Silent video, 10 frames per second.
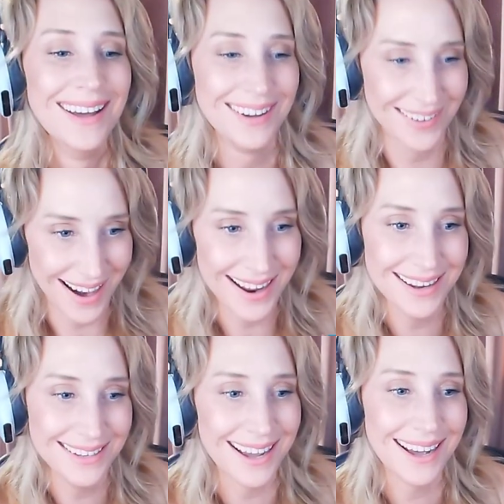Great.
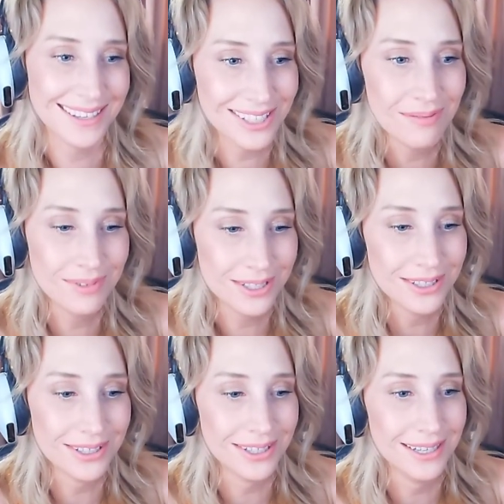Yeah, club
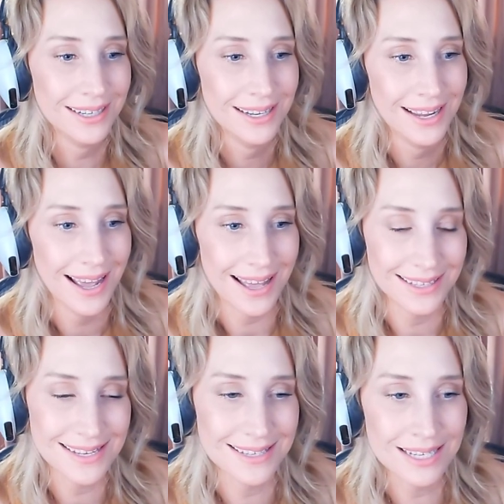good.
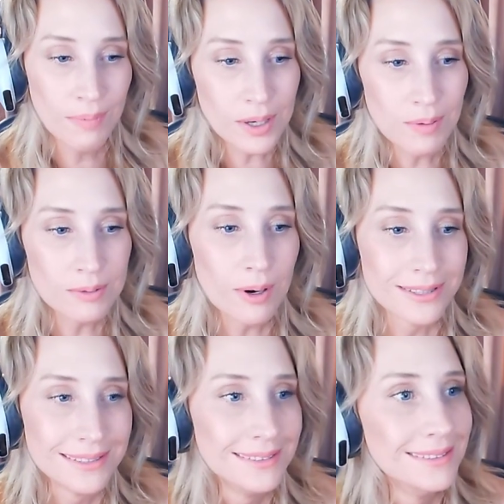Alisa says, books, books,
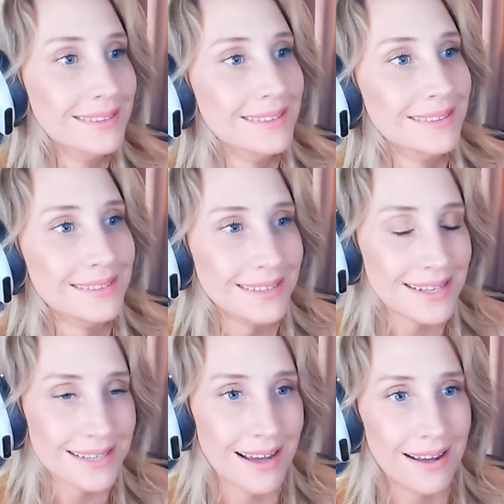books.
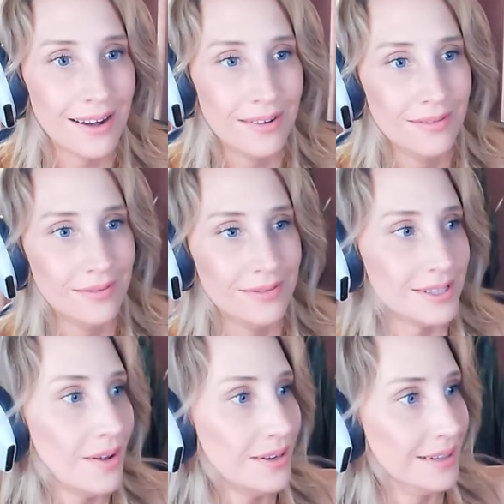That's our
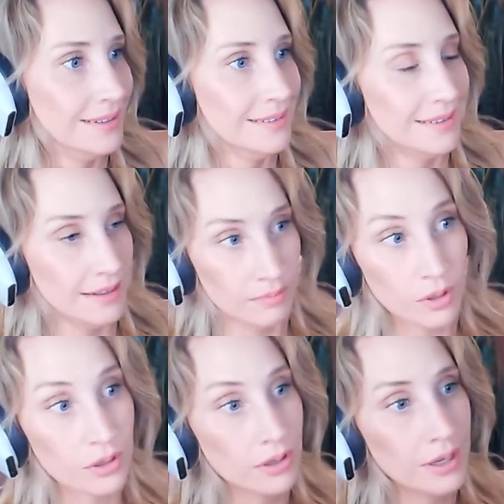slogan. Book
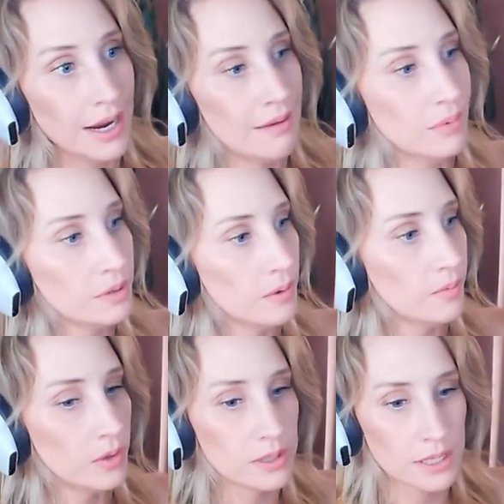good and books, books,
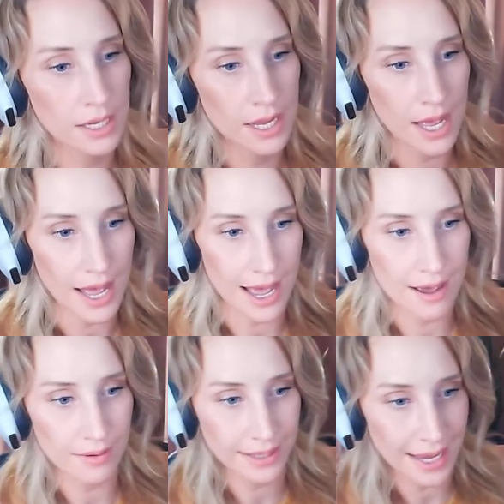books.
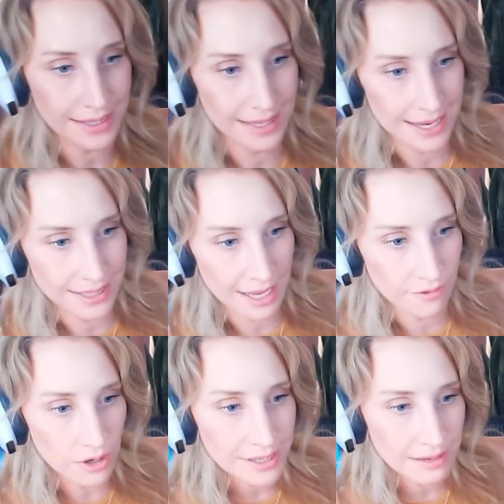Kate says, if
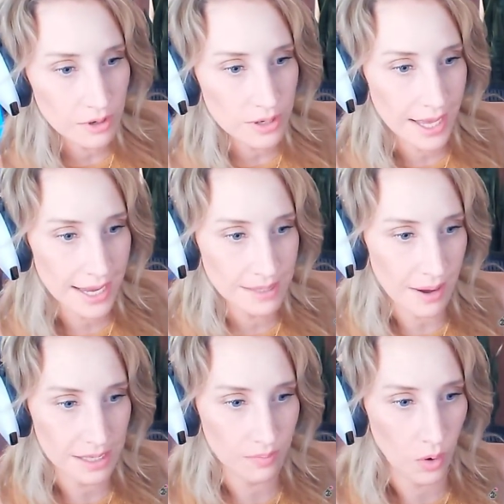you're not someone who cares
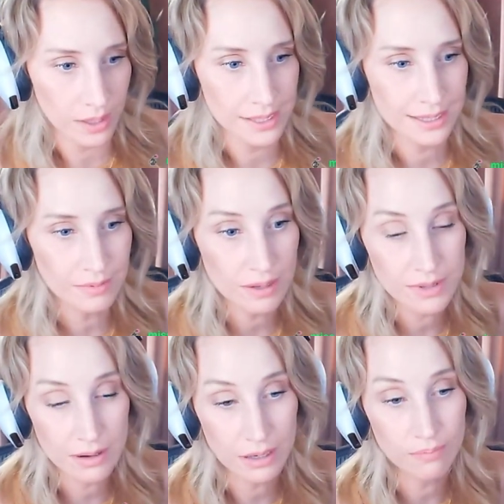about spoilers, sometimes
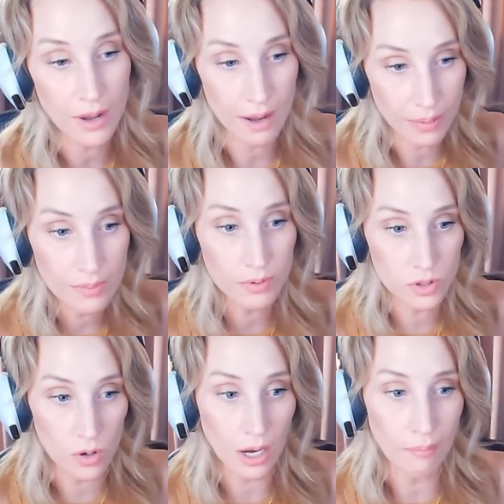hearing people
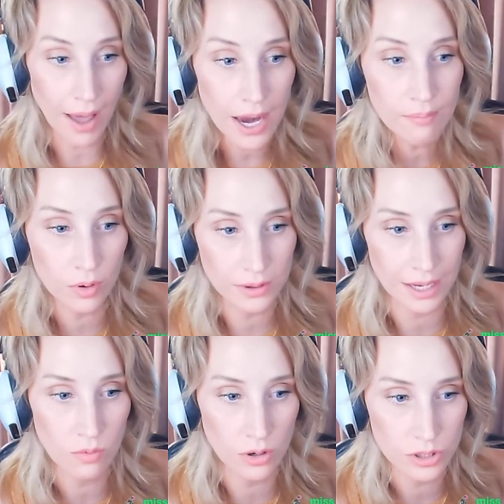talk about a book they
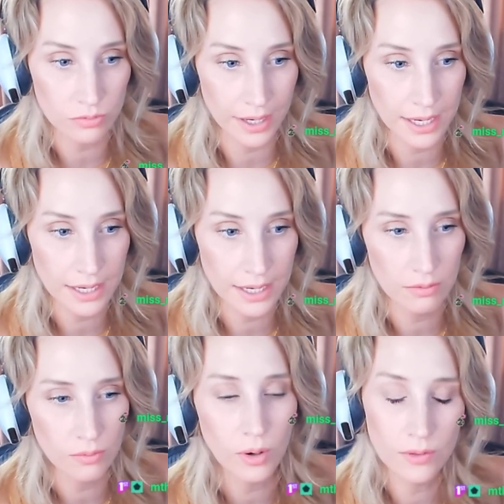want to read,
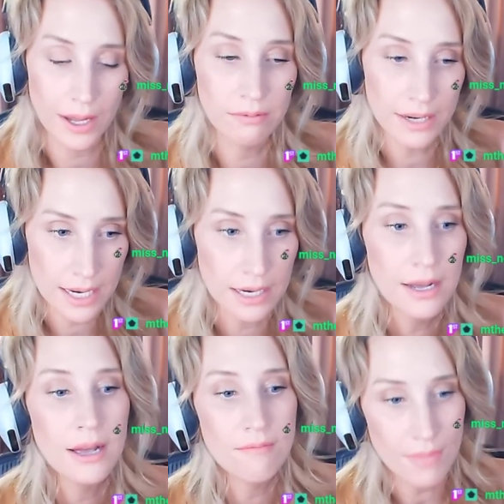what they read,
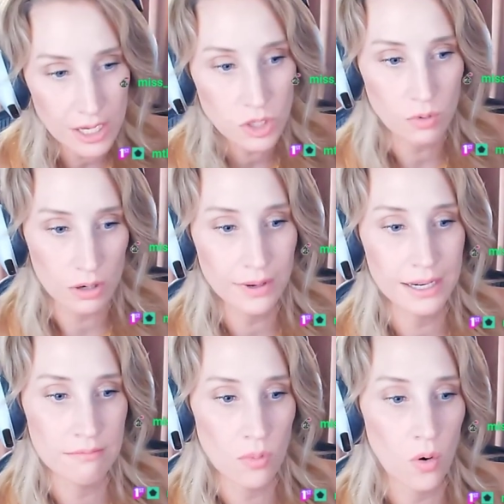makes you want to read
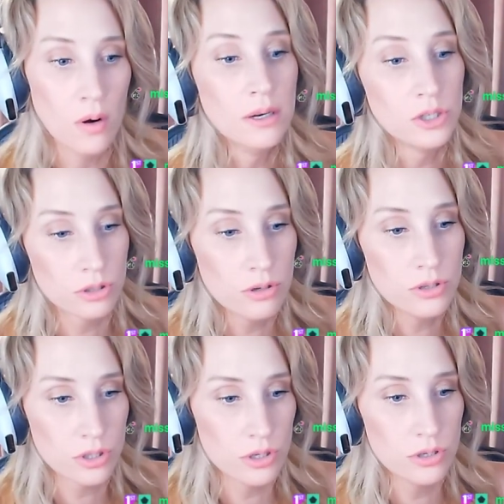it more. True,
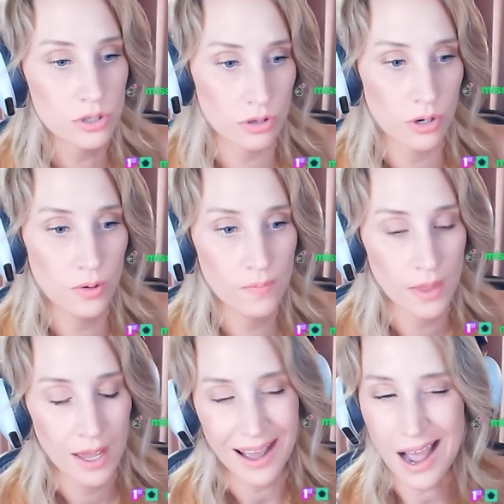true, true.
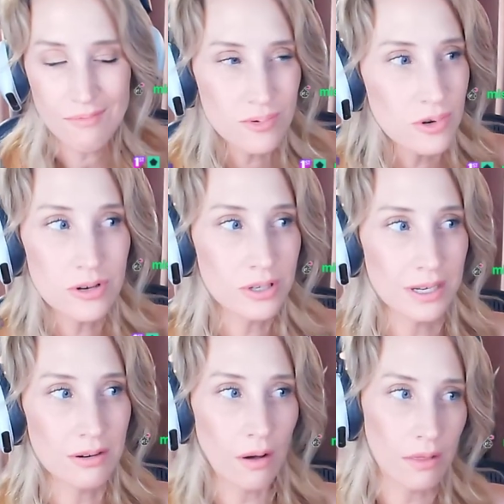I'm usually
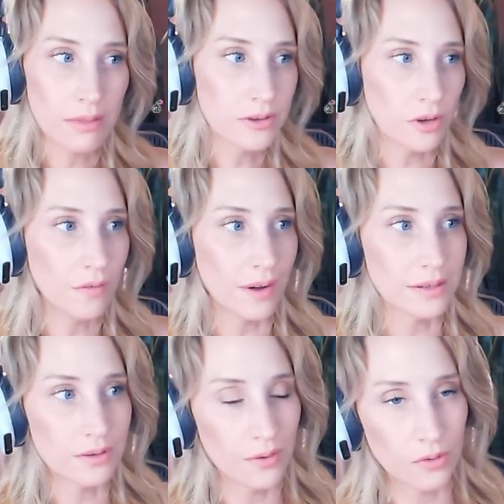not so
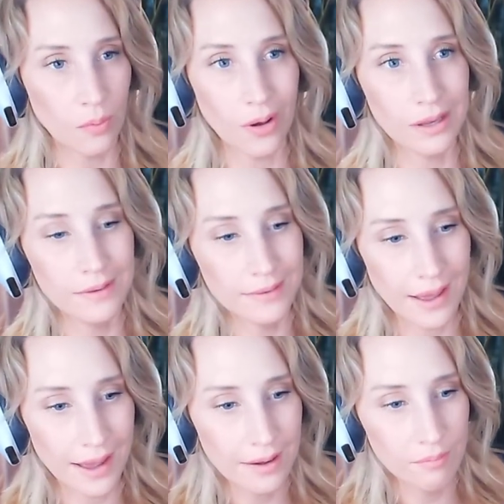fussed on spoilers,
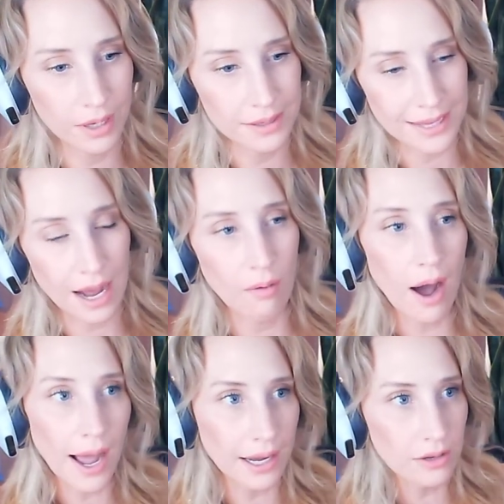hey, because how
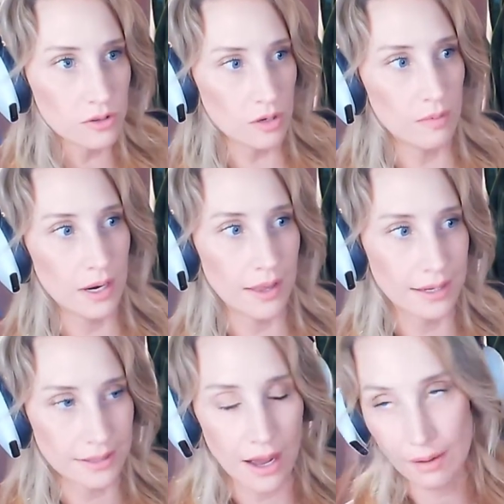I consume it at that
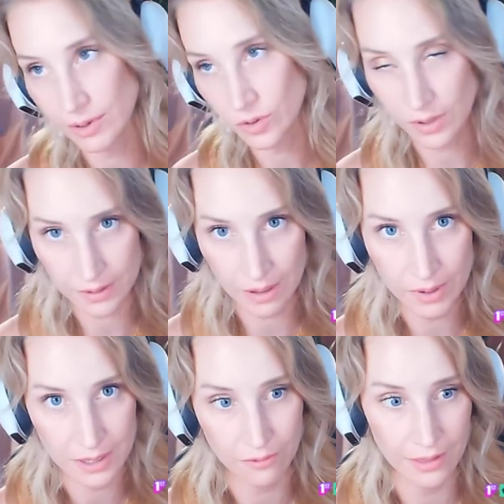time is always going to be
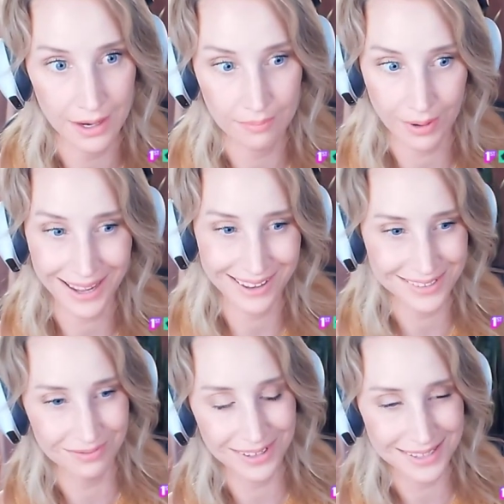different than by how
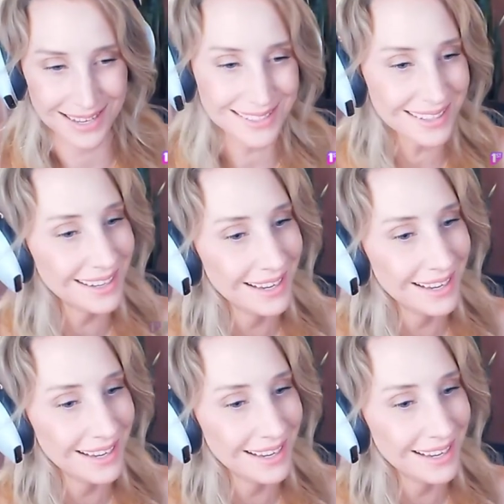someone says it.